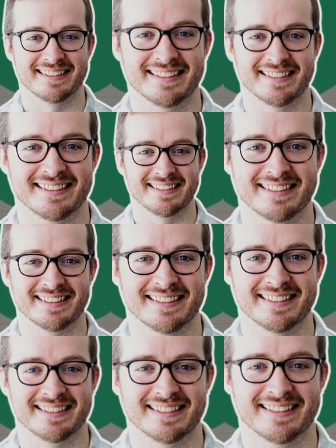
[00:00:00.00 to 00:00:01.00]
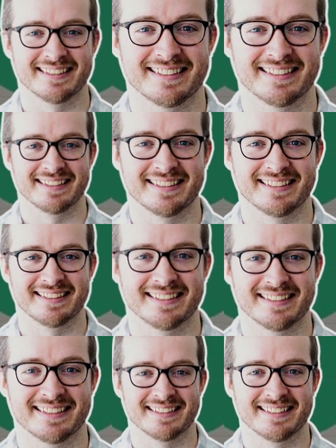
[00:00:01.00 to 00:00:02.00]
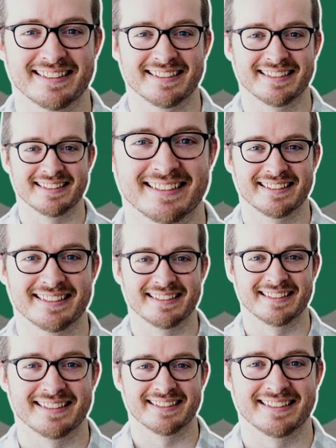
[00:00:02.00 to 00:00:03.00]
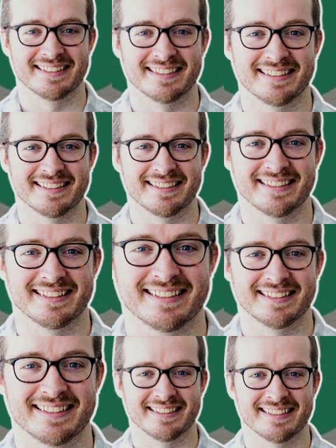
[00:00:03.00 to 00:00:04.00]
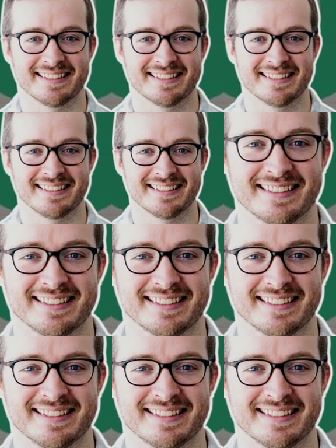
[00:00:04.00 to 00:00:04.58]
Right. I don't want to assume that this is the only episode of this podcast that people ever listen to.